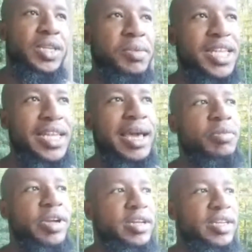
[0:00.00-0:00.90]
Let me
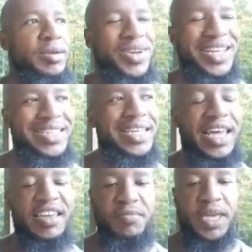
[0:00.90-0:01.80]
elaborate on that. When I say
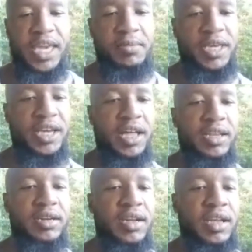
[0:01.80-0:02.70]
life became in
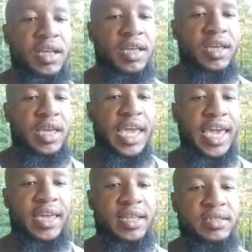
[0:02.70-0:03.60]
color,
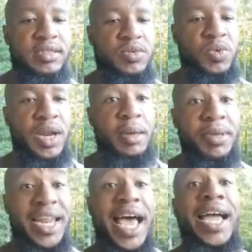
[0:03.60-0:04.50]
and what I'm
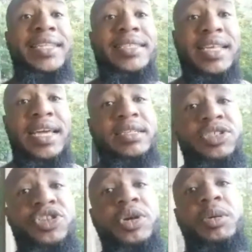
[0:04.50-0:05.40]
in hindsight
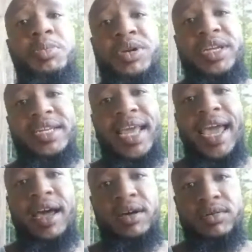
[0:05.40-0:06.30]
interpreting
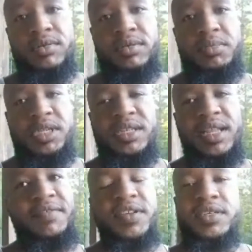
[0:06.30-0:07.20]
now, because
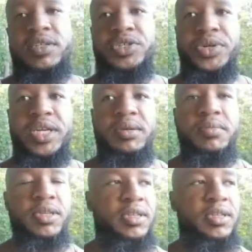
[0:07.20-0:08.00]
life is a dream,